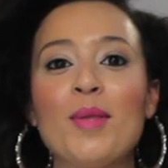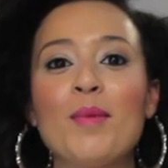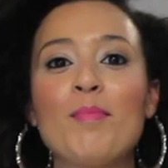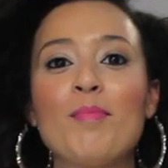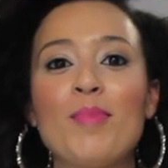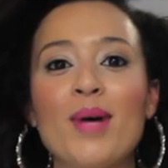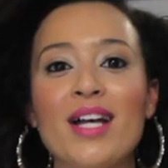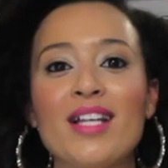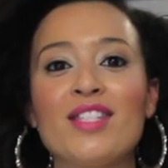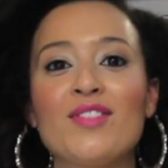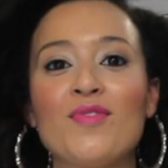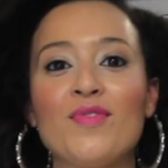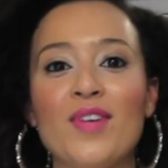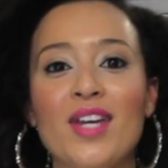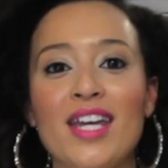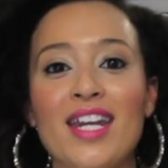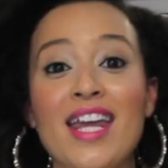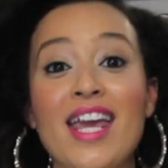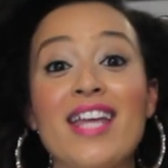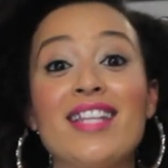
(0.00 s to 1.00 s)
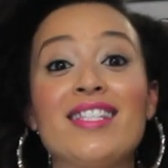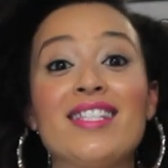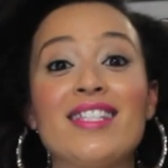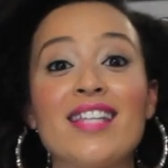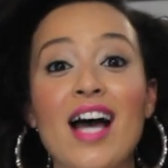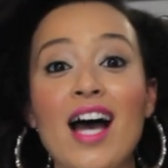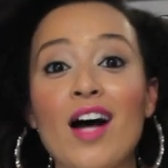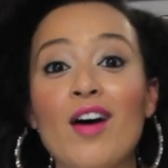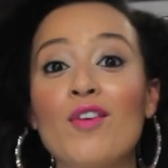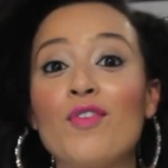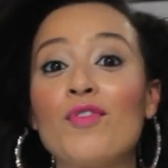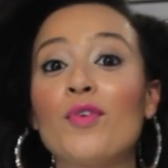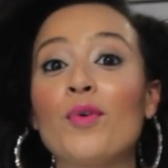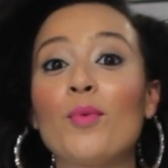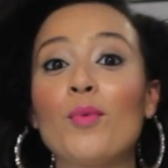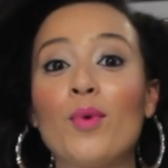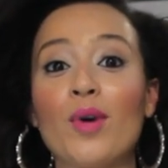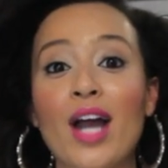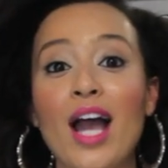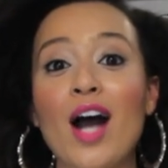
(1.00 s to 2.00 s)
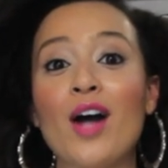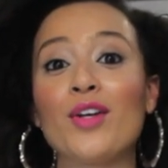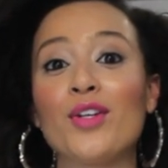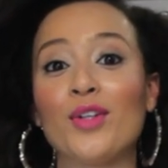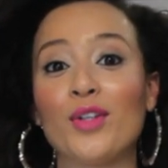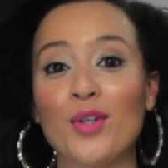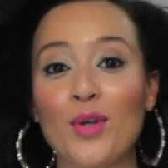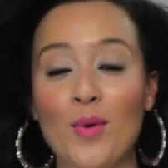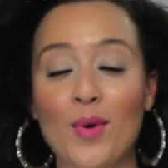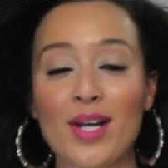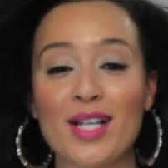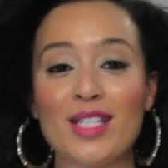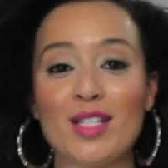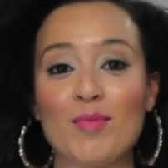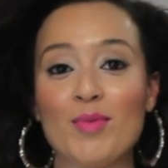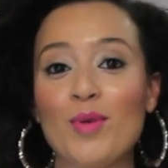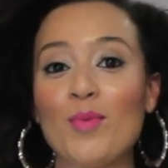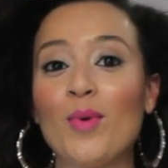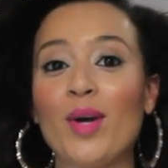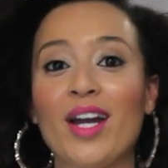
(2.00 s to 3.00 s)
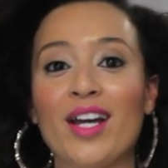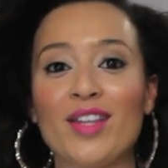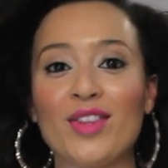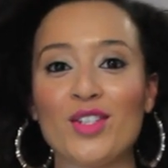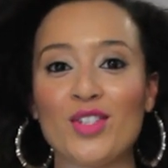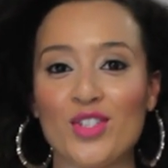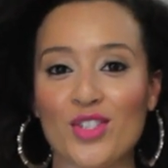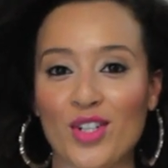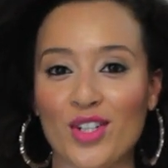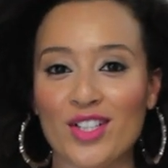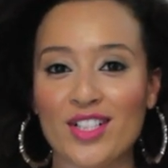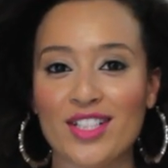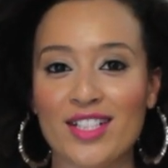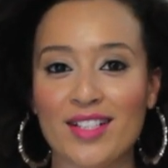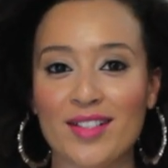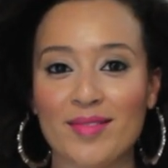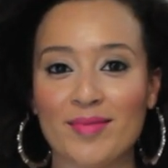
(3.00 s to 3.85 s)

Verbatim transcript: the best fit and style for how you're going to be wearing the shirt.